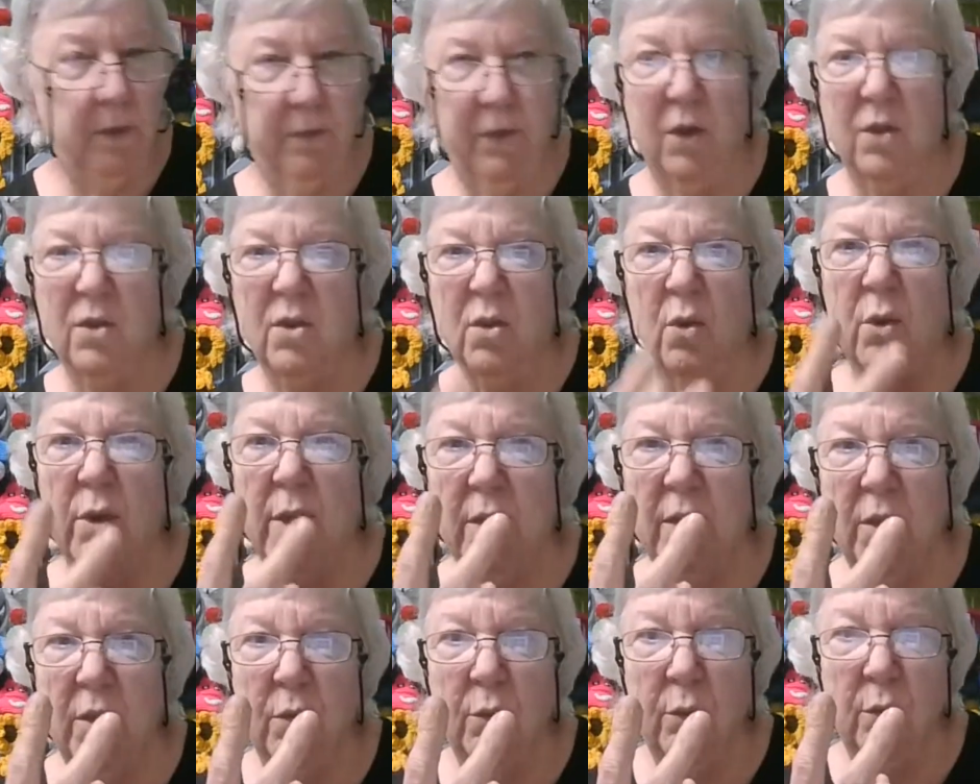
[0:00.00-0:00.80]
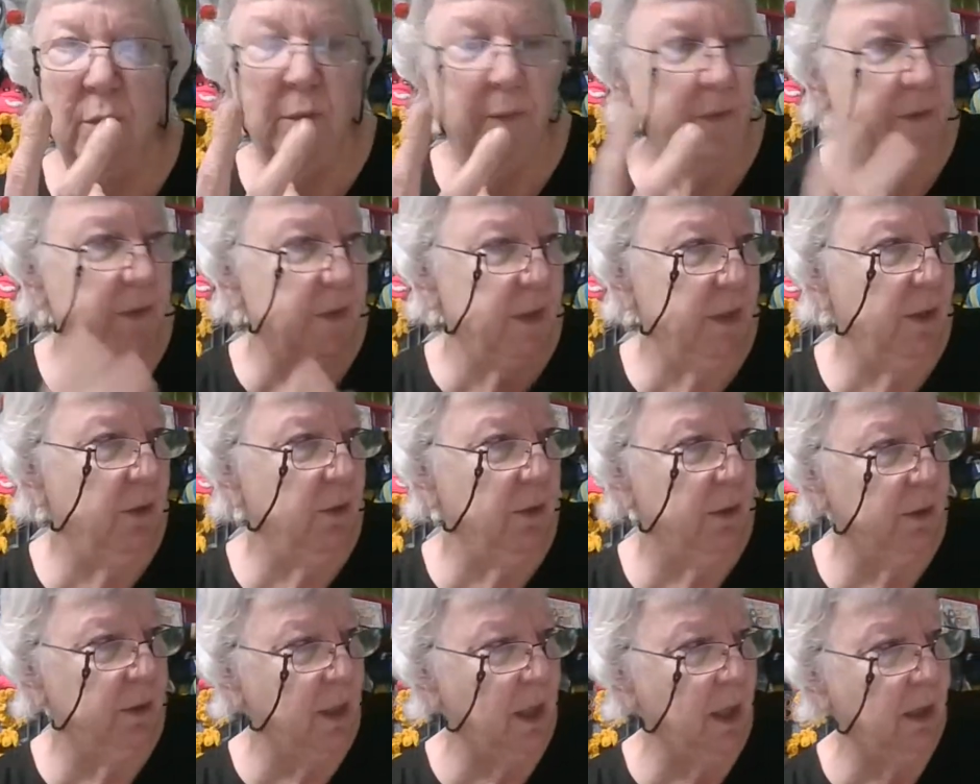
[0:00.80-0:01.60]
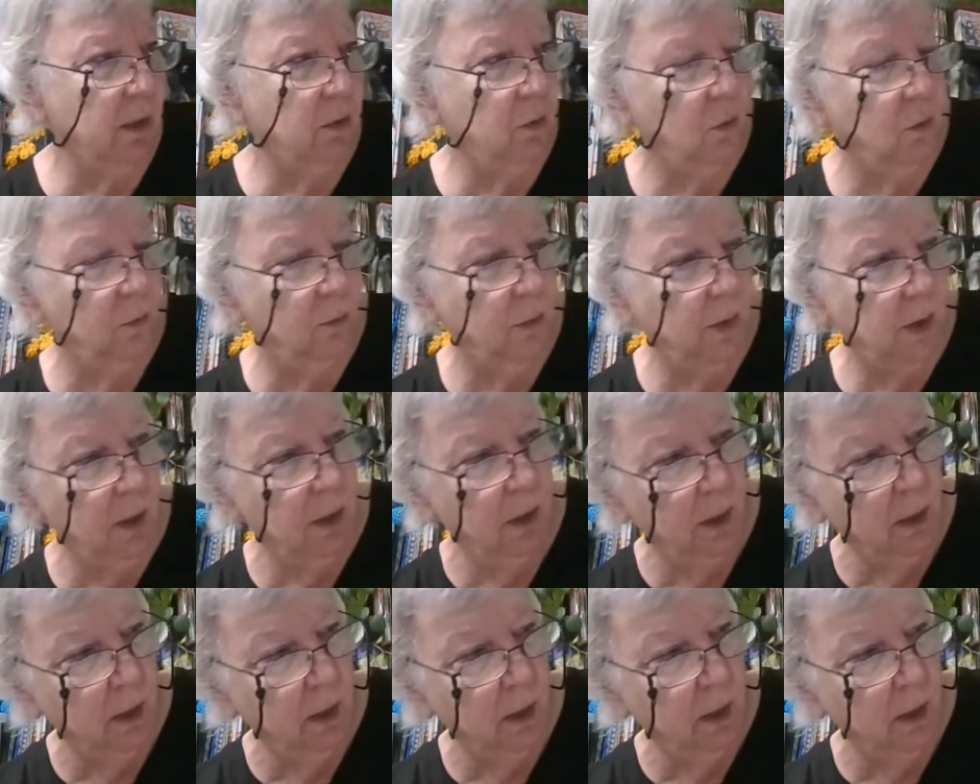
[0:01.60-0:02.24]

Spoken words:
There's only 2 of us here at the home.